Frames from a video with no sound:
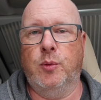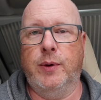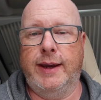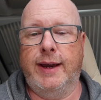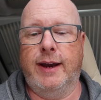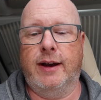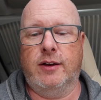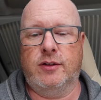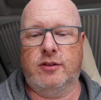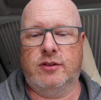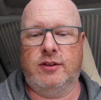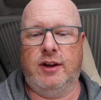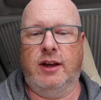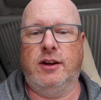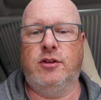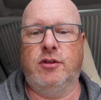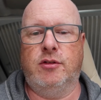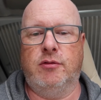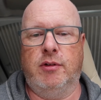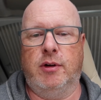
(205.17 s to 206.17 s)
We are
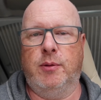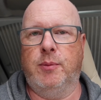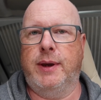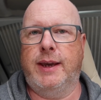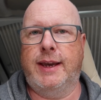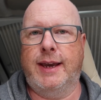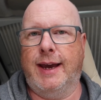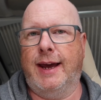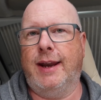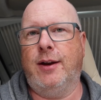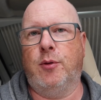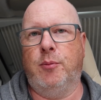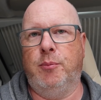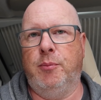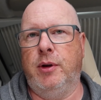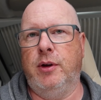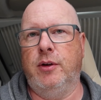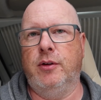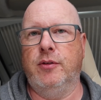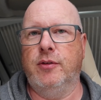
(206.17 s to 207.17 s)
stationary, we cannot
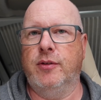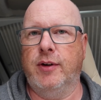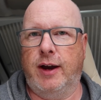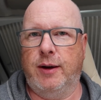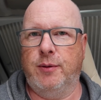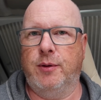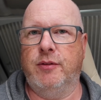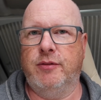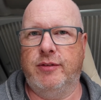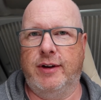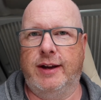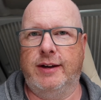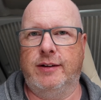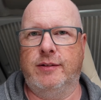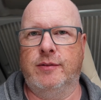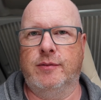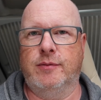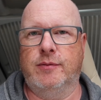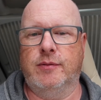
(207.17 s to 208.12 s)
move our van.